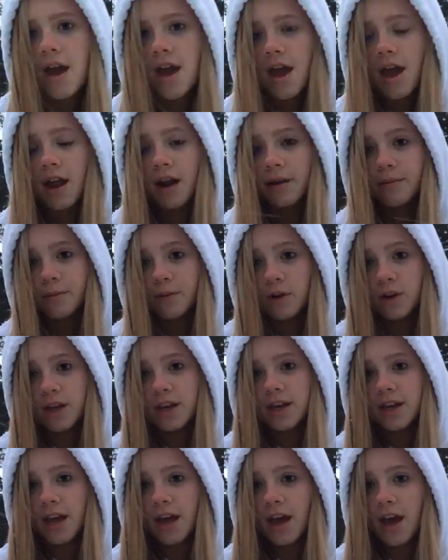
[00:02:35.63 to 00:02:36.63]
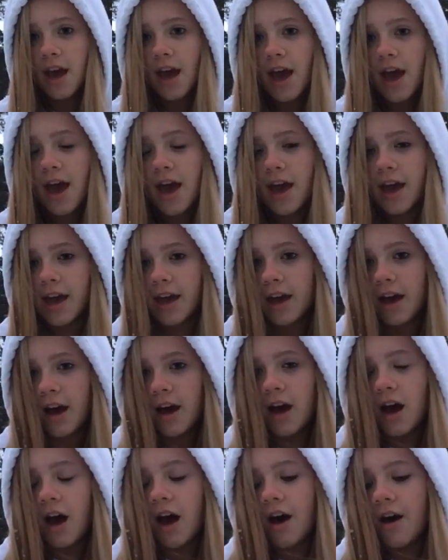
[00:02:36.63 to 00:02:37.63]
And I'm going to get
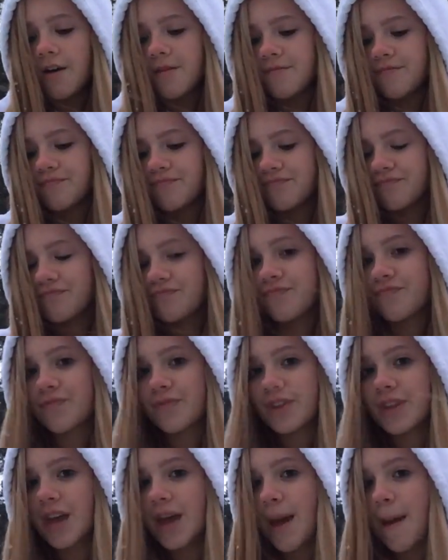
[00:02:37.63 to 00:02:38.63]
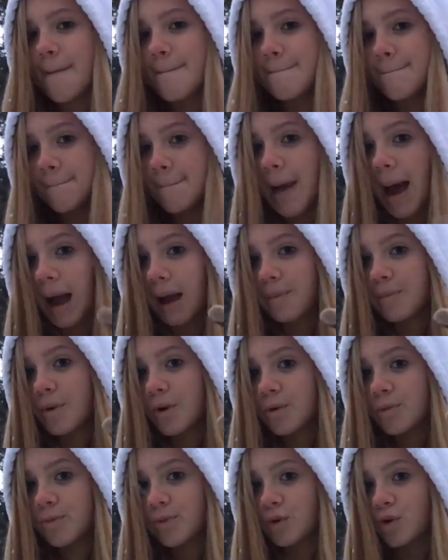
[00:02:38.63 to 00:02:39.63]
a
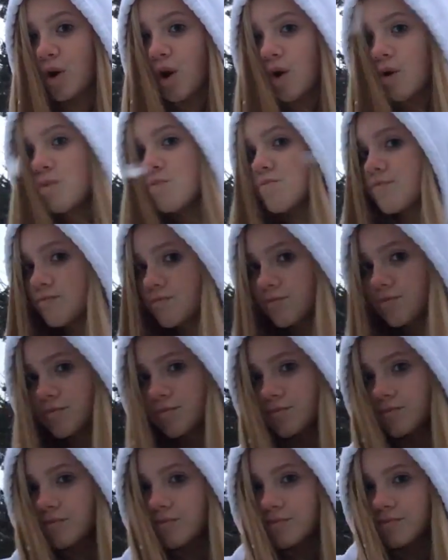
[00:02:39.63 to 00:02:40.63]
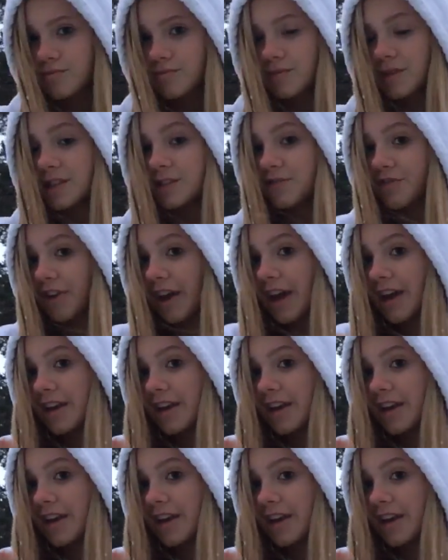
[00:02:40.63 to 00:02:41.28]
MacBook Pro. That's for